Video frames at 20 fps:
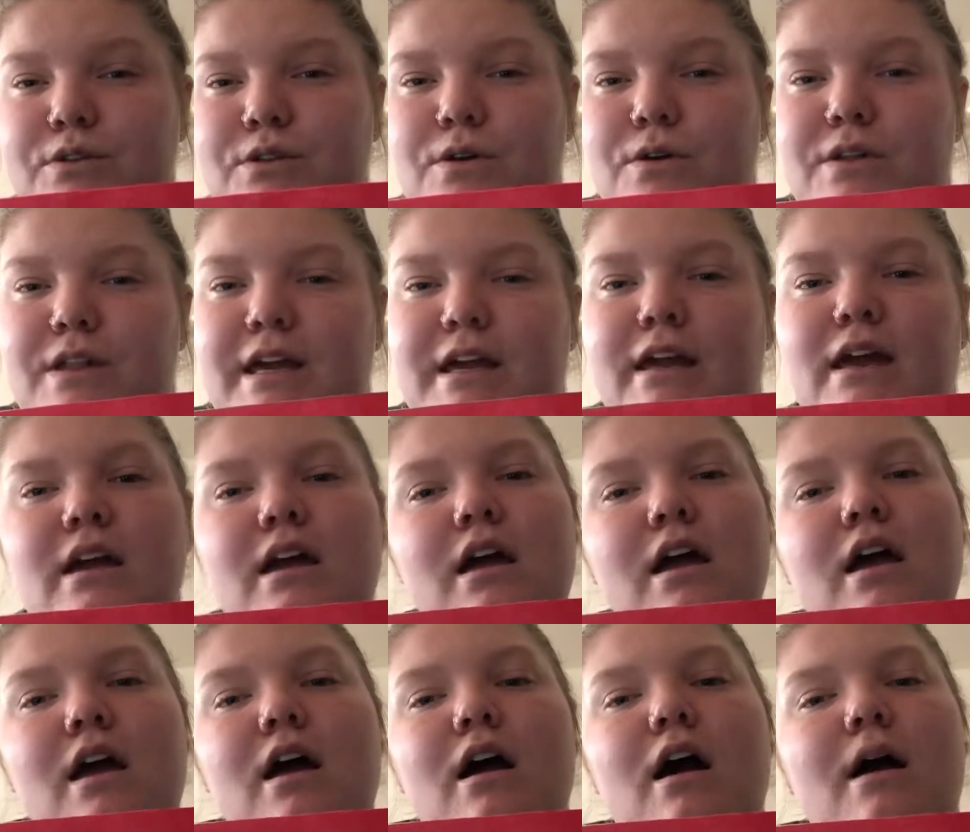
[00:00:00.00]
So like
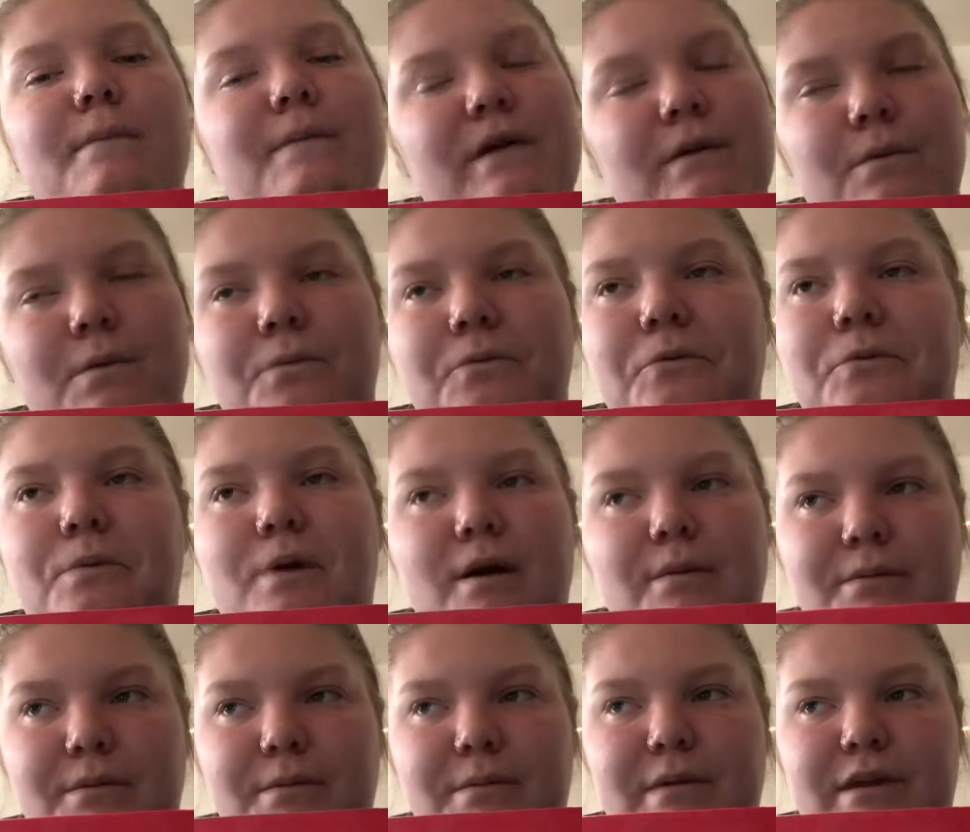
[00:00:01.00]
a big one would
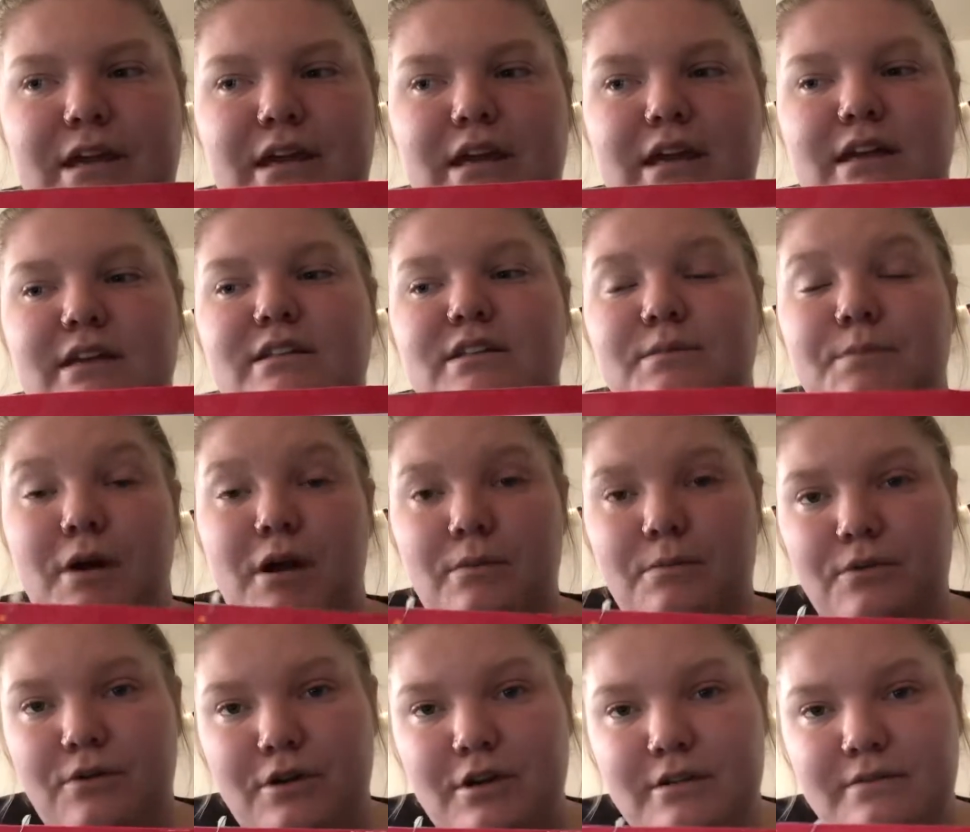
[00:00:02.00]
probably be
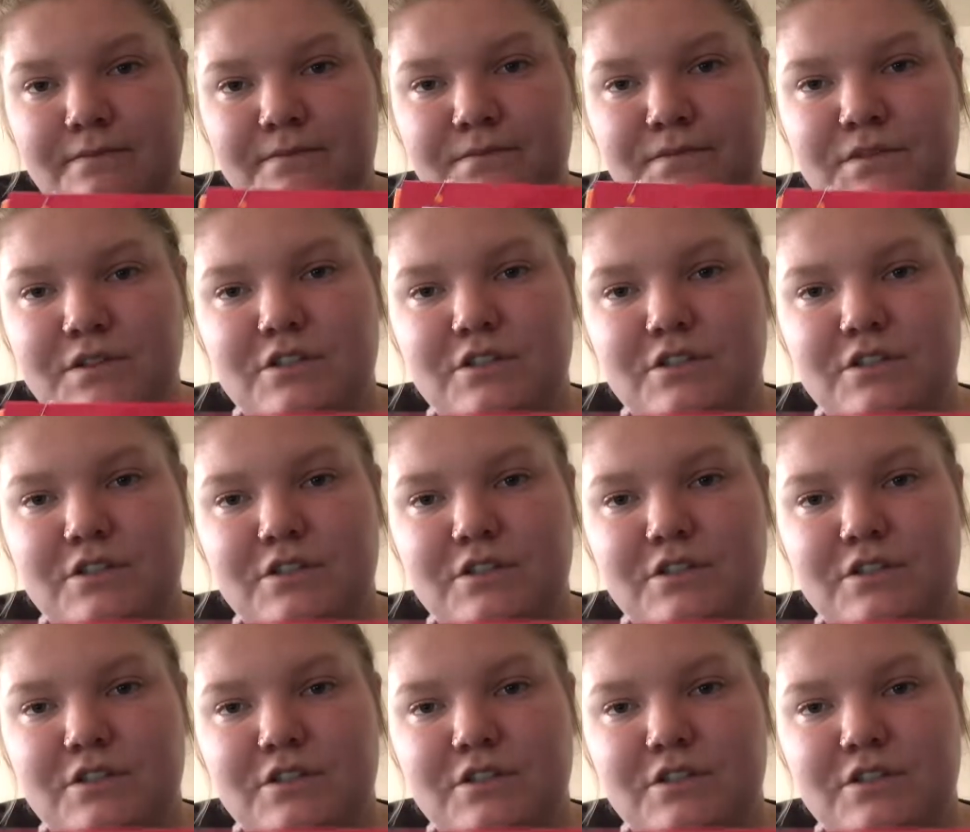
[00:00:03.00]
smartboard,